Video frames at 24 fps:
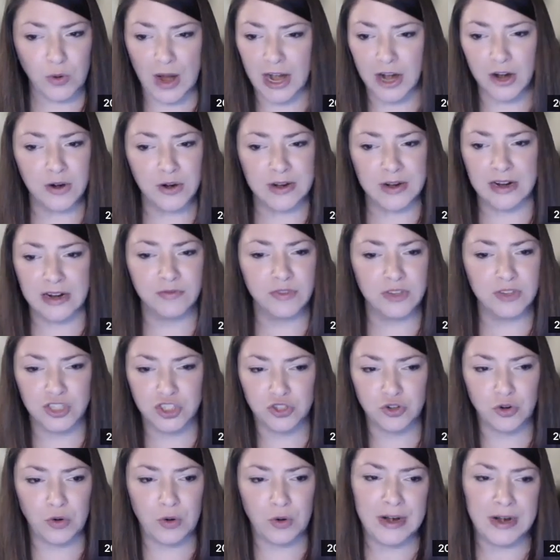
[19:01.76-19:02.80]
heroine of the
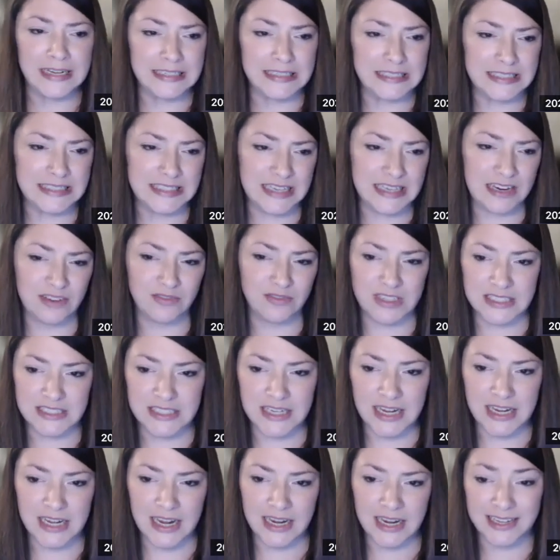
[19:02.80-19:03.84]
story and save the
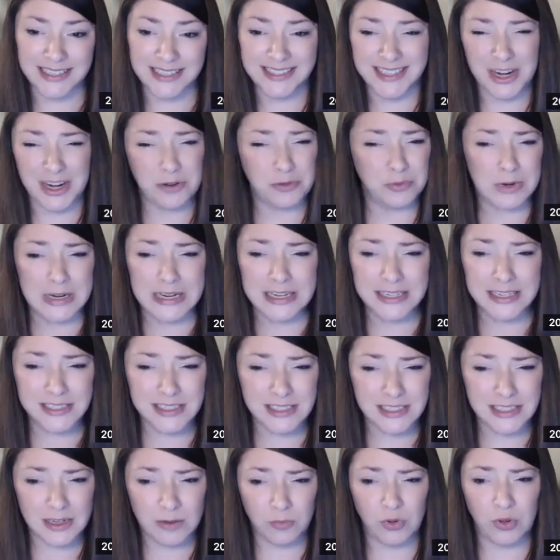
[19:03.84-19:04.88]
day? Is that
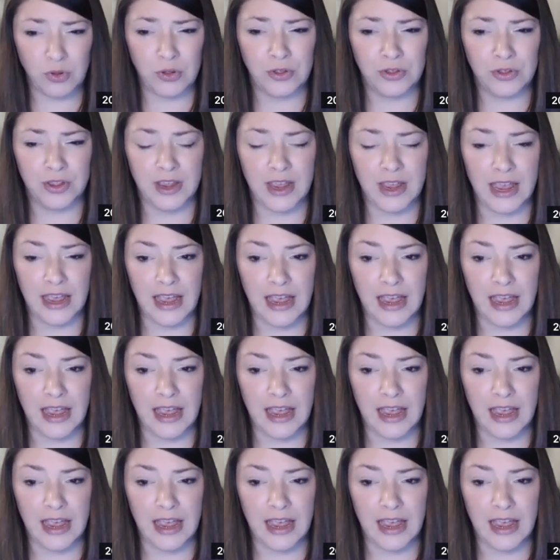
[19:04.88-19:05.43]
reasonable?